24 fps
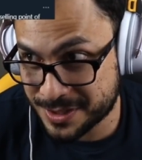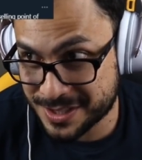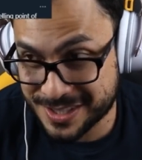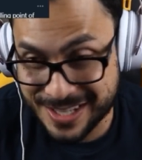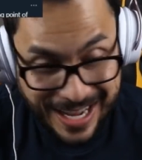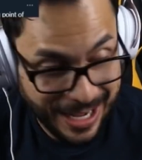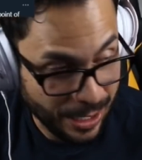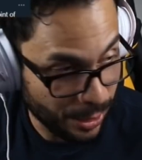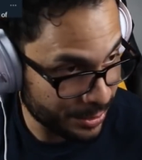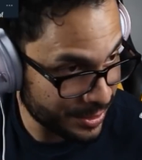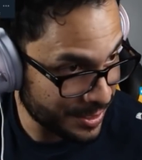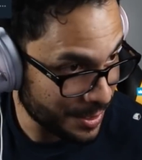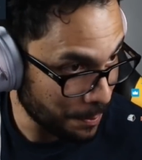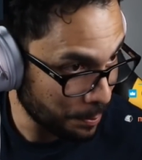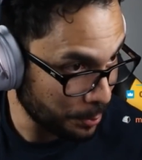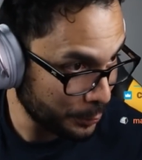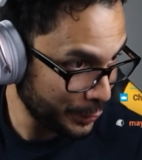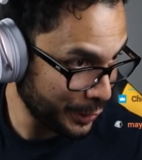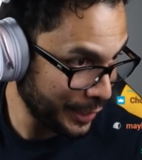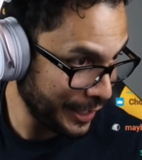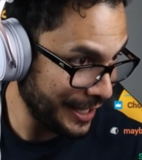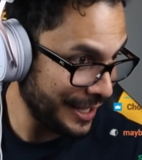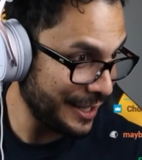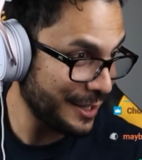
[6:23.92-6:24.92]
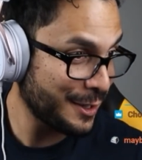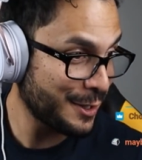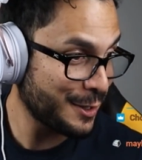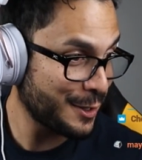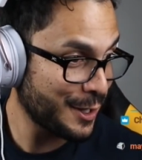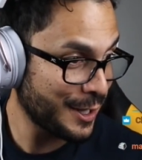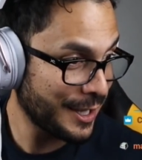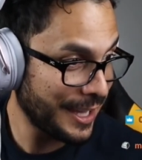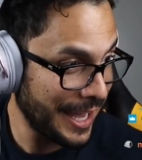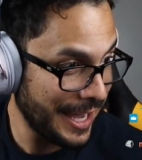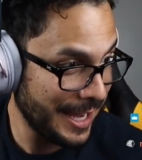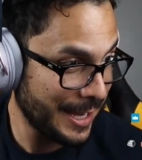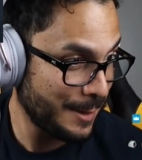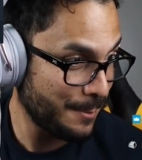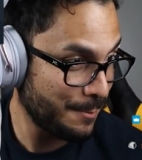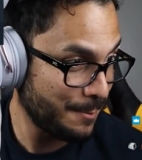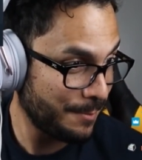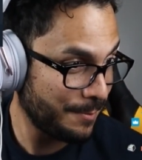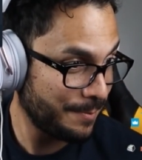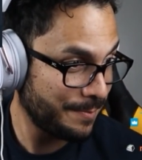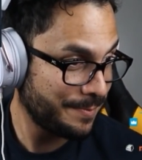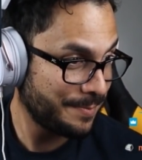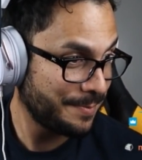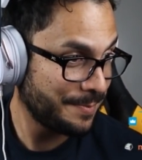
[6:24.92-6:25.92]
down to playing the
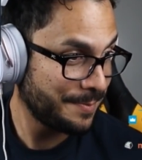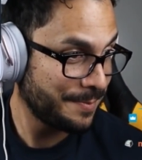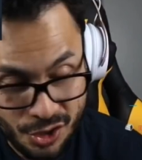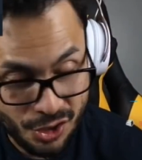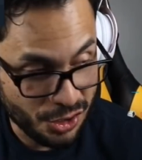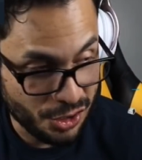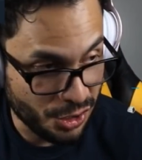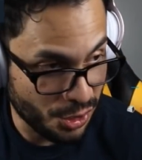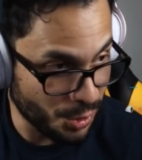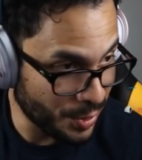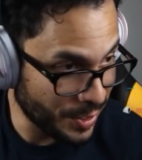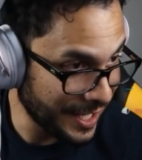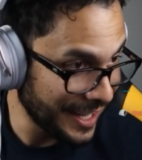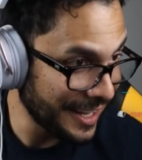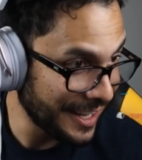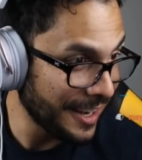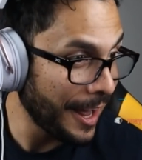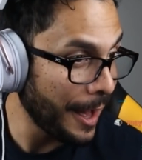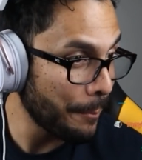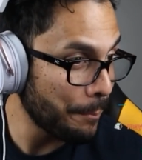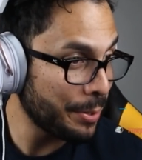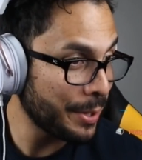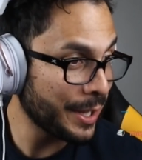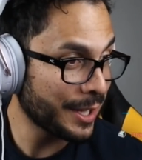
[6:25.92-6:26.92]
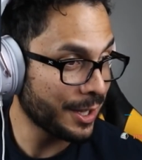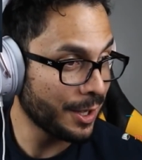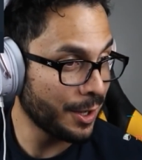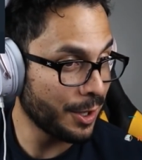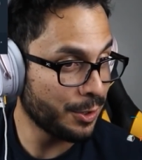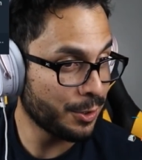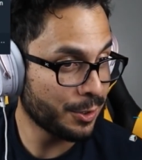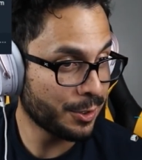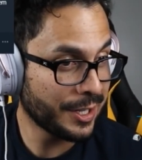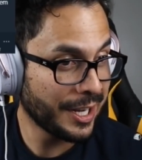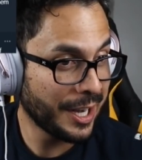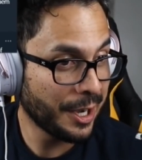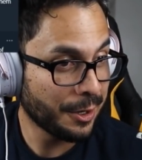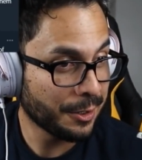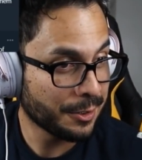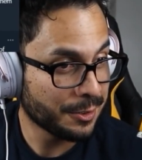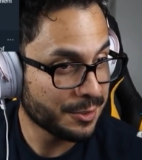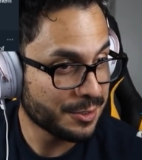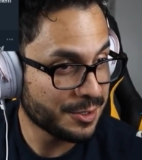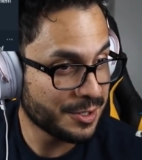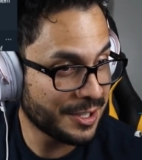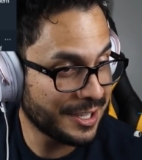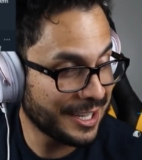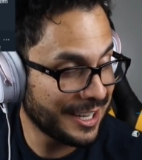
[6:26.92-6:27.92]
game, you cannot pick other
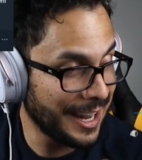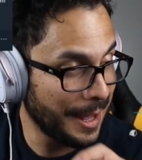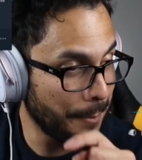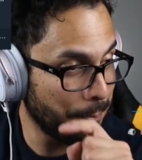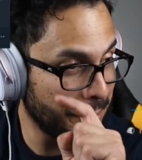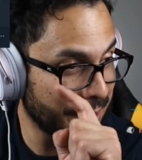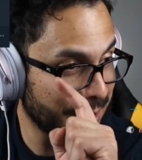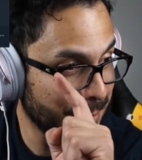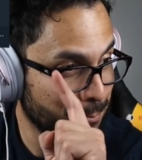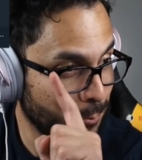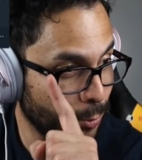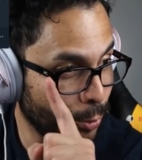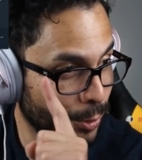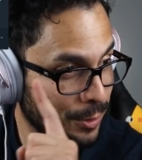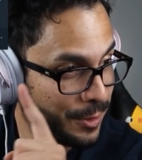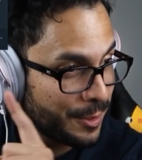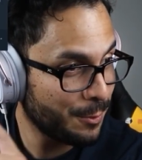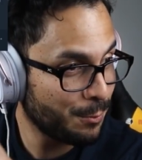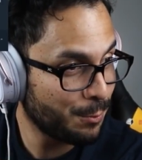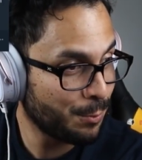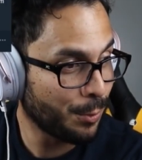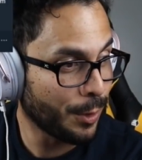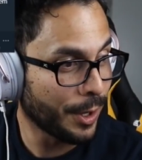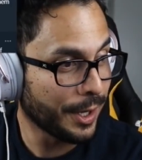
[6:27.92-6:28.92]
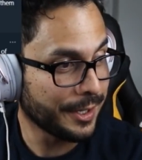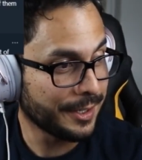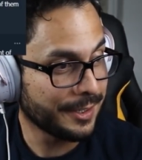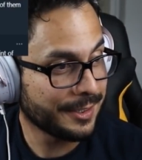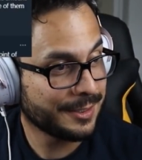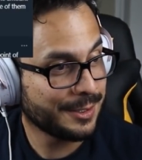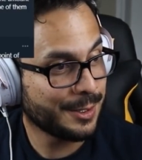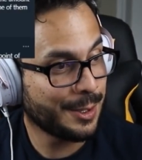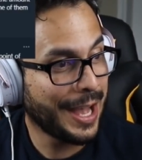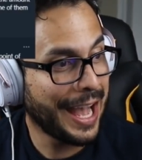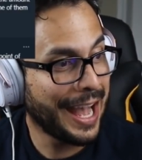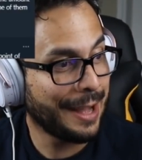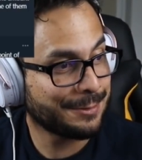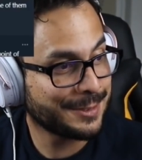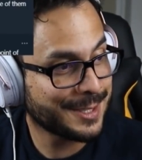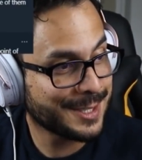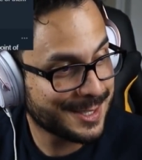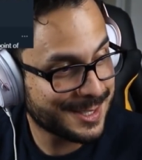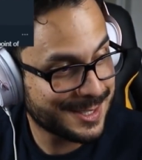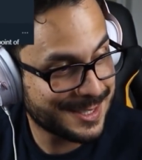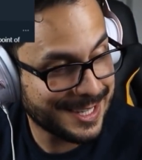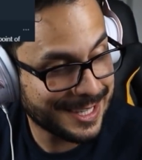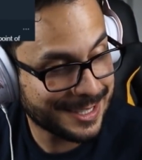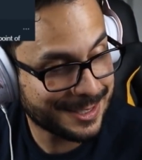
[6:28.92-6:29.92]
characters. You cannot pick more than one. You have to
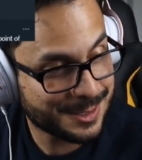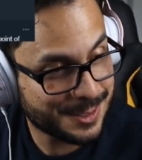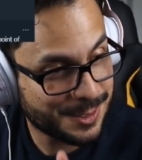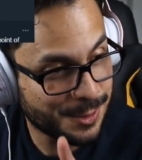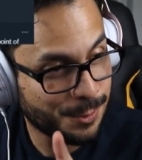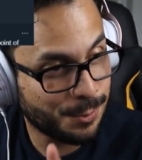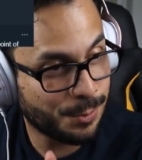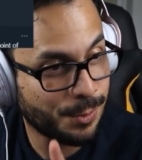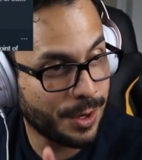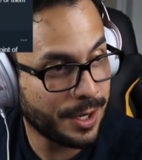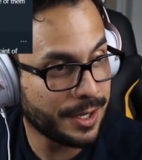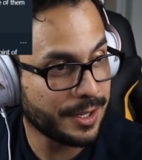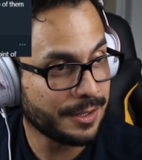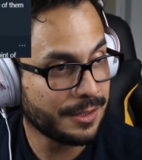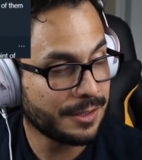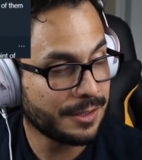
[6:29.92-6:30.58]
stick to one.